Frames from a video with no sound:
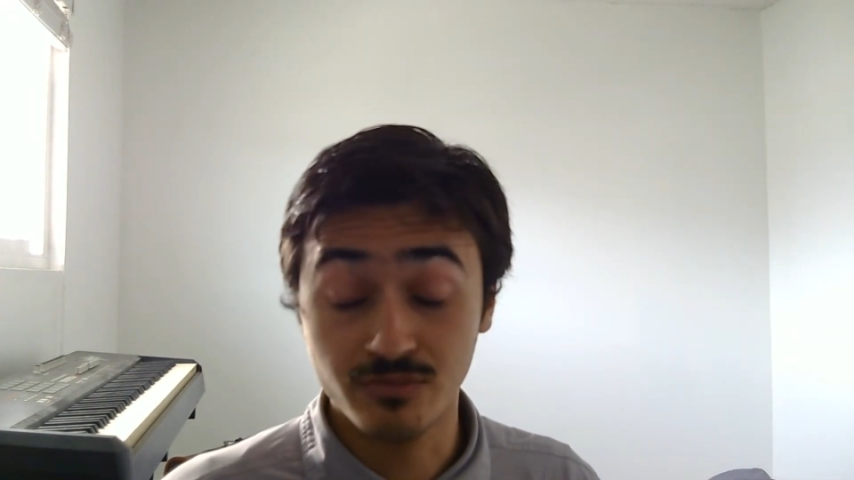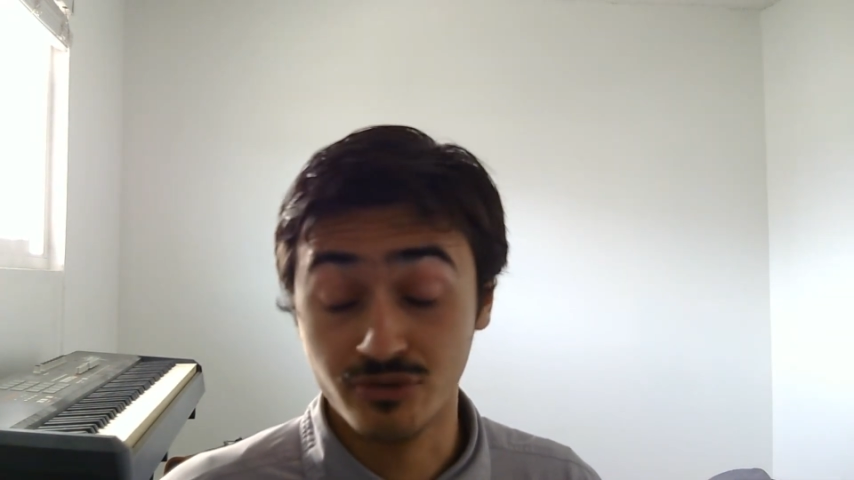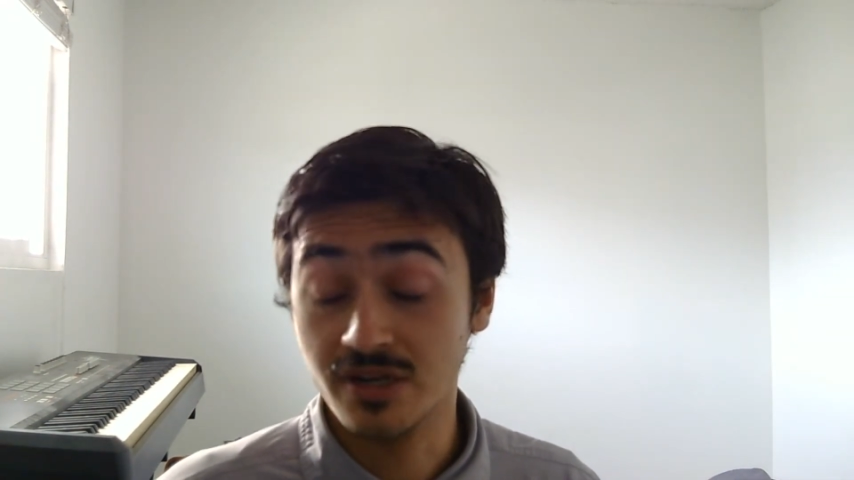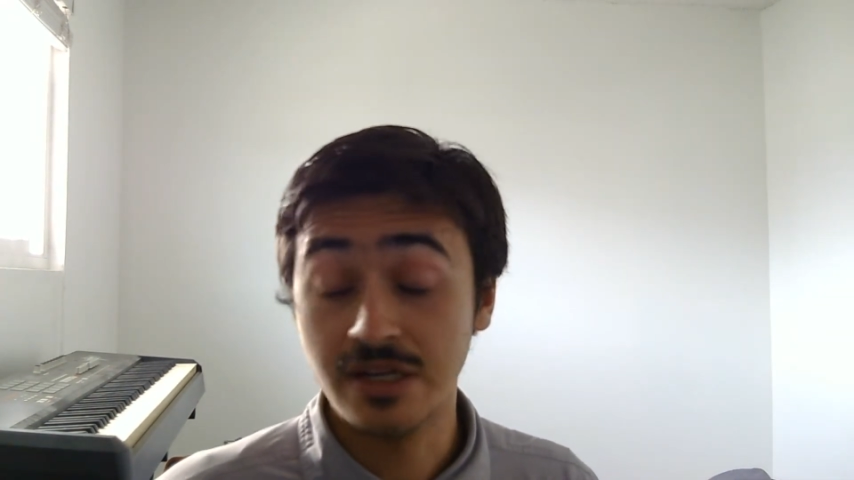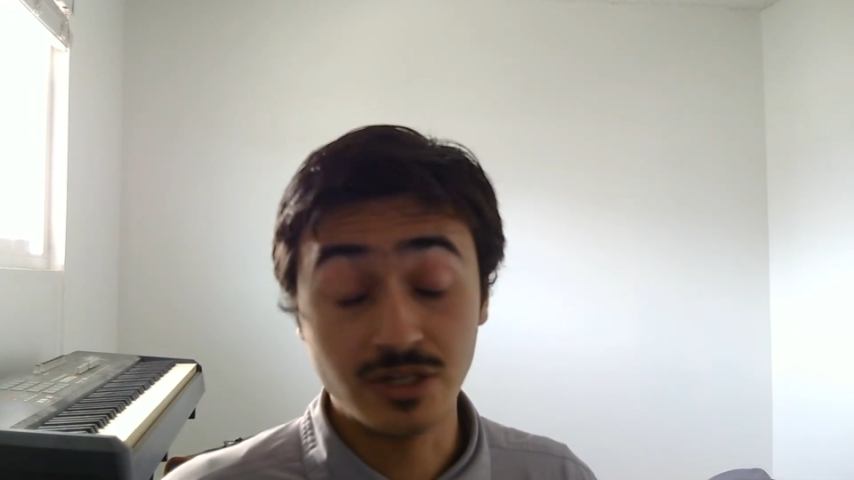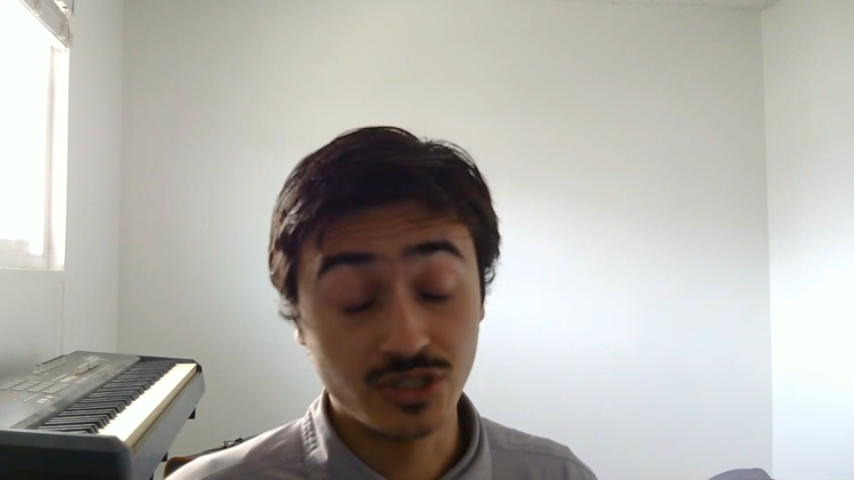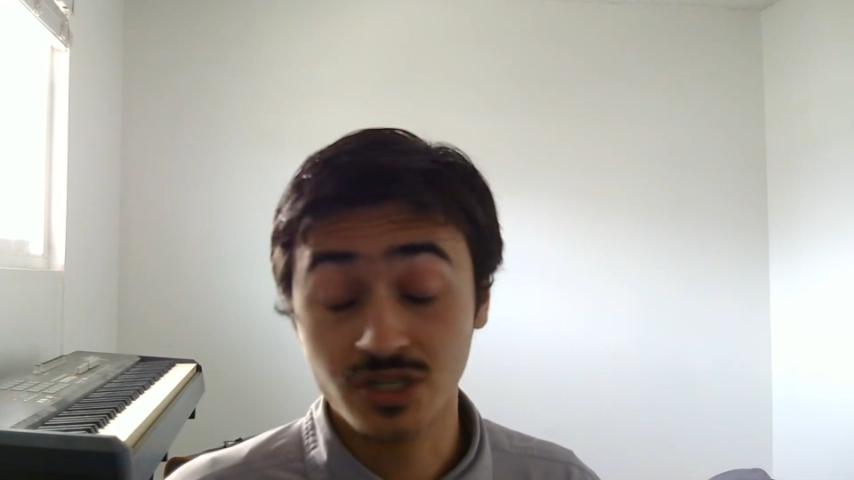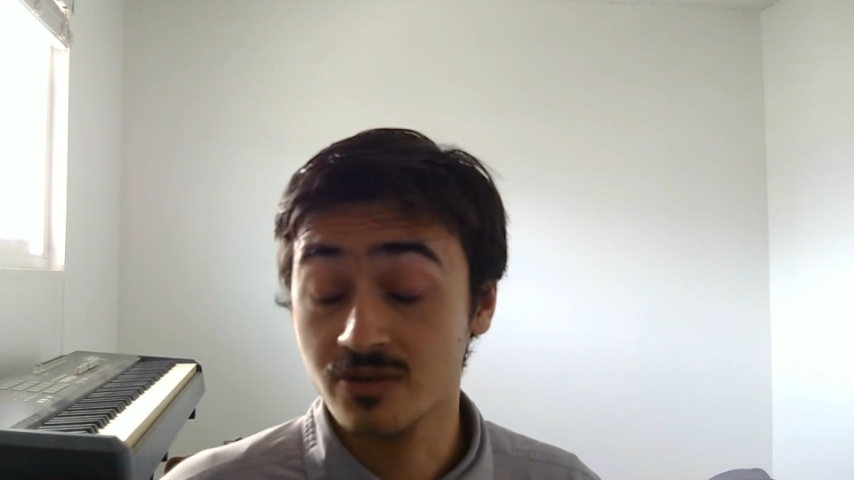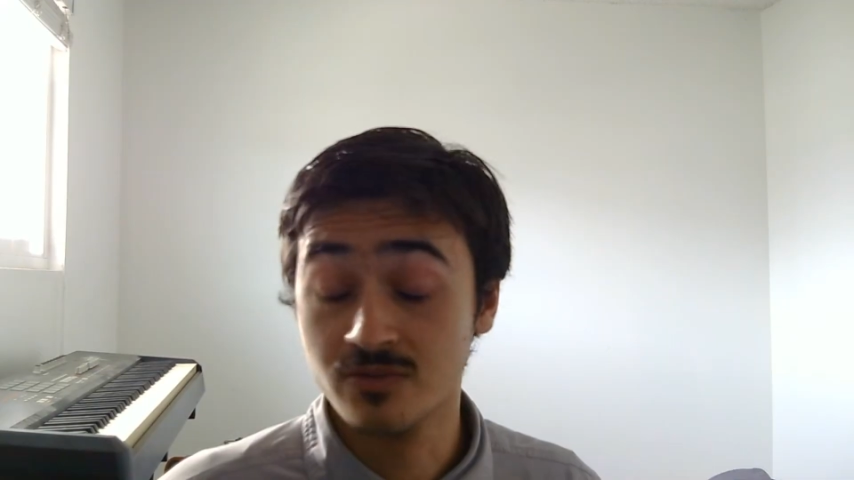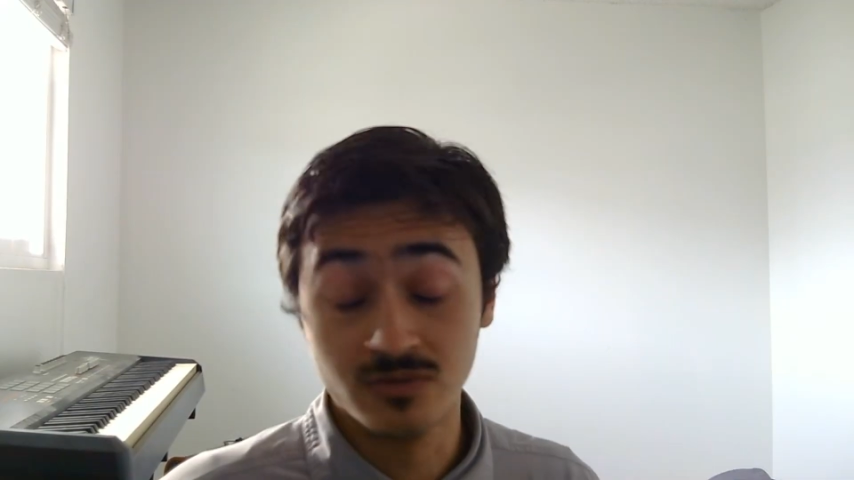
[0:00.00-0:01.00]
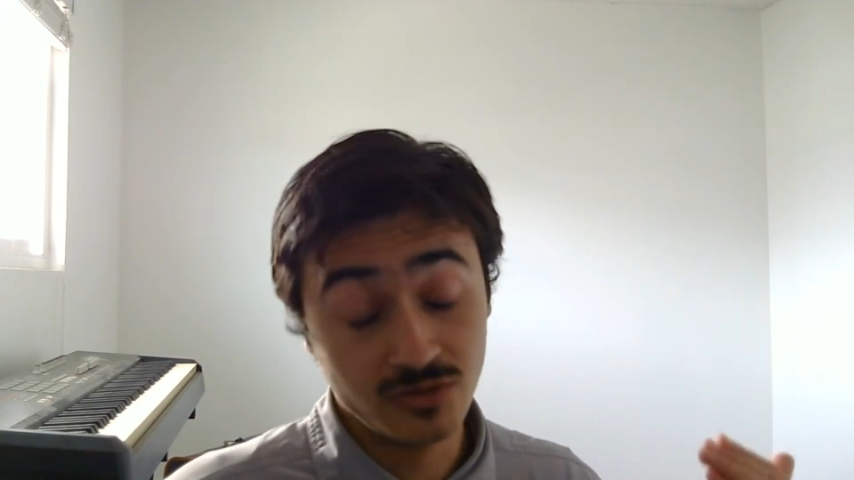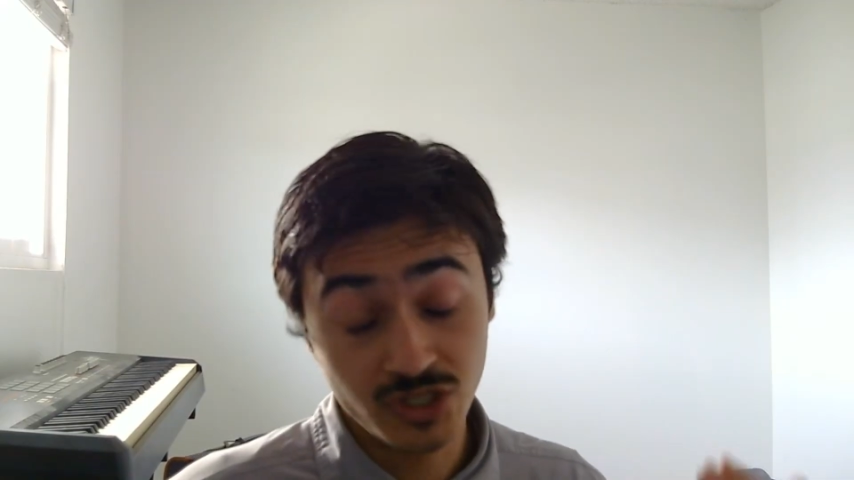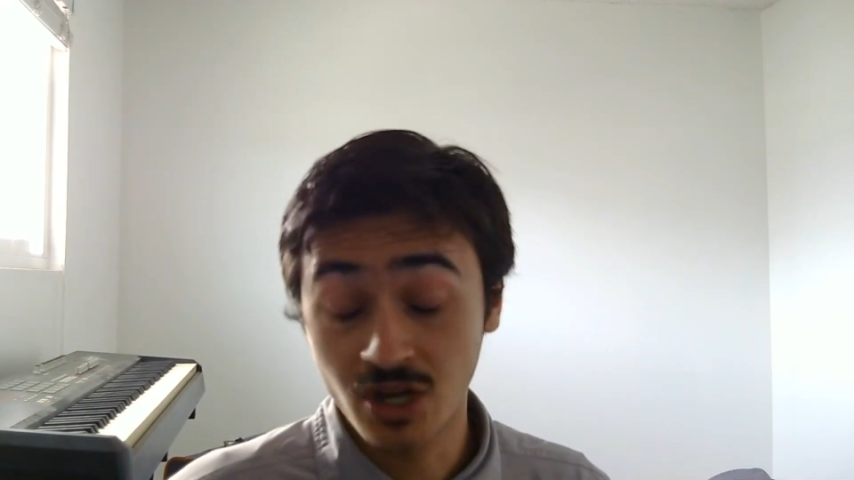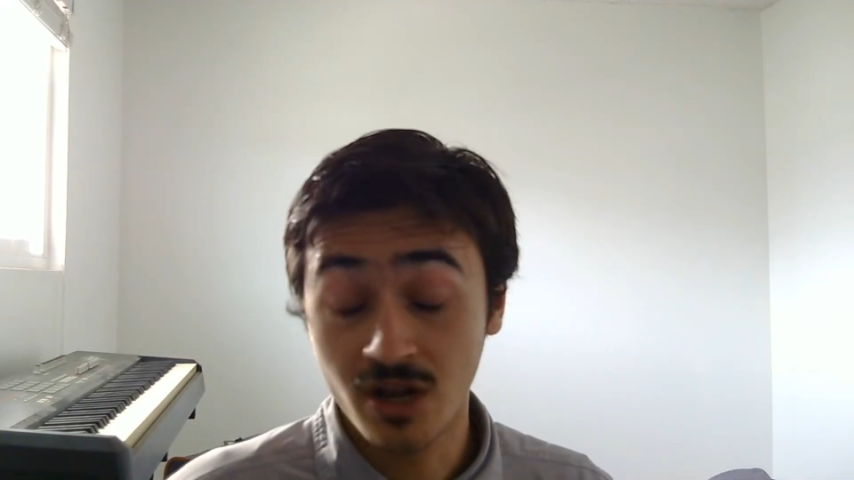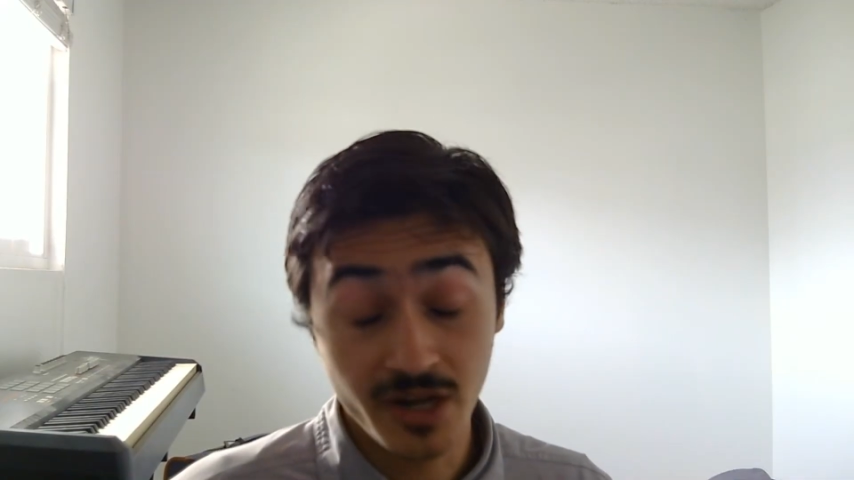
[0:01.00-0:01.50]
Brigadier General John